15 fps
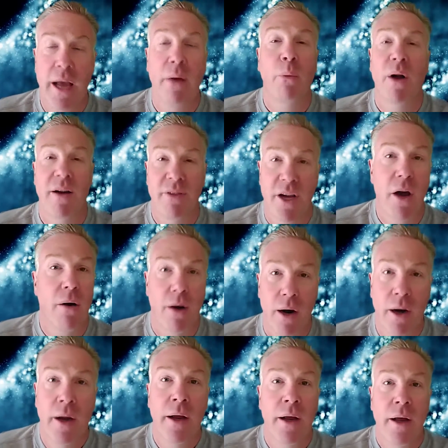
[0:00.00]
wherever you
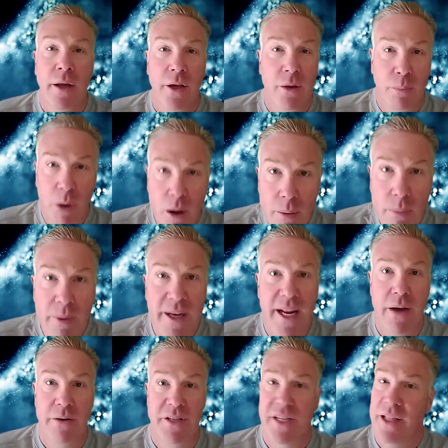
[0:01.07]
are, you're probably
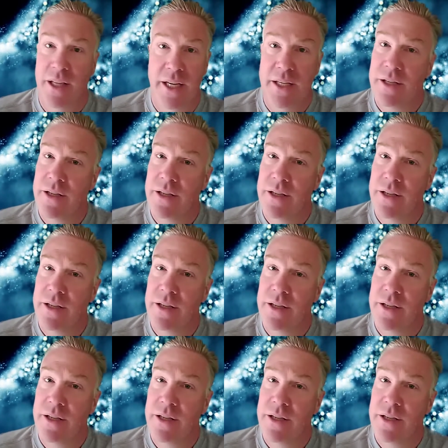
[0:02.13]
noticing this.